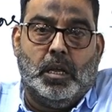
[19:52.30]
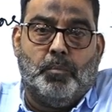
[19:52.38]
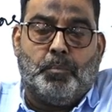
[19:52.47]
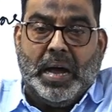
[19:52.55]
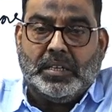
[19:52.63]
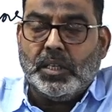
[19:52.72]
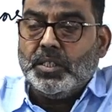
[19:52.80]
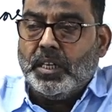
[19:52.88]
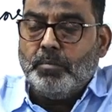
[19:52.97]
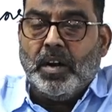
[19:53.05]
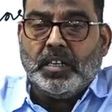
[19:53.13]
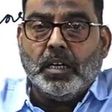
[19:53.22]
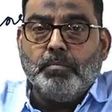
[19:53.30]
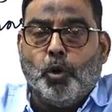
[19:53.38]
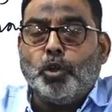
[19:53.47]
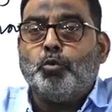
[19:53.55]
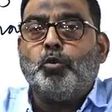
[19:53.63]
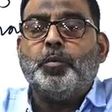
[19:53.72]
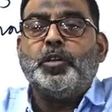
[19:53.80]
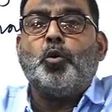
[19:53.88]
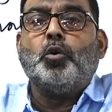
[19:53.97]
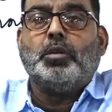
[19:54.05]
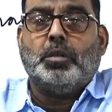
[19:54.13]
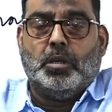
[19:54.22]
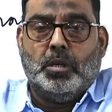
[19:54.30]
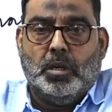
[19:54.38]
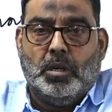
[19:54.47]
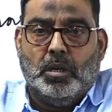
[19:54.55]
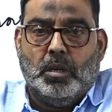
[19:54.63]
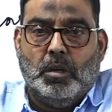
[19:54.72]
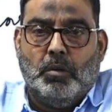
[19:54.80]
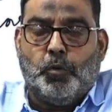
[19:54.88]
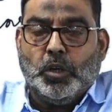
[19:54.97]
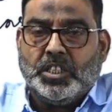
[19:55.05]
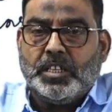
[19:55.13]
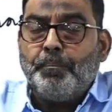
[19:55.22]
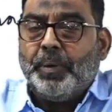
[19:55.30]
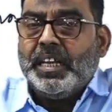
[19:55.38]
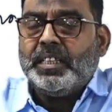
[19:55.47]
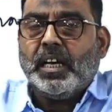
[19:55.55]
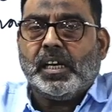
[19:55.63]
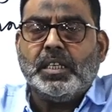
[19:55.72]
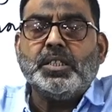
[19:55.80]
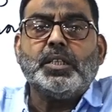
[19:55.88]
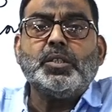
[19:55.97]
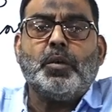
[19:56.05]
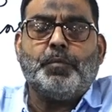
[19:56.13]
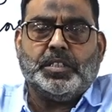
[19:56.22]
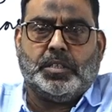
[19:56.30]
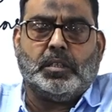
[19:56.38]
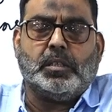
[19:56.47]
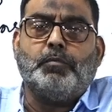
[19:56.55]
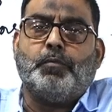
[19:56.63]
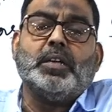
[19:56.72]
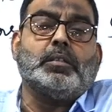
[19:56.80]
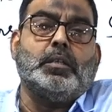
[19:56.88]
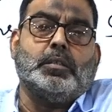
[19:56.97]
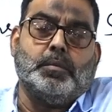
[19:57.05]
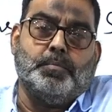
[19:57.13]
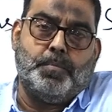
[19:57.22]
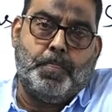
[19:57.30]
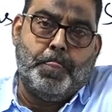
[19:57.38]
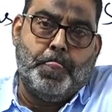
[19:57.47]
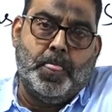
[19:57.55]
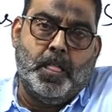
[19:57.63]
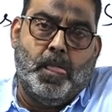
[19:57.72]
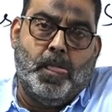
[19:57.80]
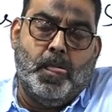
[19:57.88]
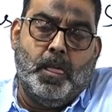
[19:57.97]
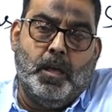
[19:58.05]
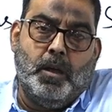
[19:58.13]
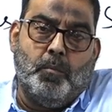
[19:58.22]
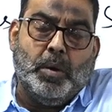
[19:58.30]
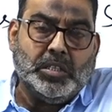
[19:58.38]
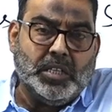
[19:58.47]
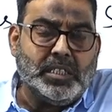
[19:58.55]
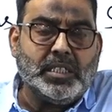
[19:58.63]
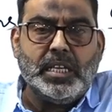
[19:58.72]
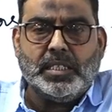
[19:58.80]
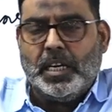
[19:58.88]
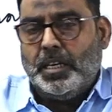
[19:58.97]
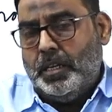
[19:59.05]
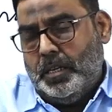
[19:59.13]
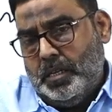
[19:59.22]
Parsons and Merton both would be known for championing the concerns of a structural functionalism. But just I said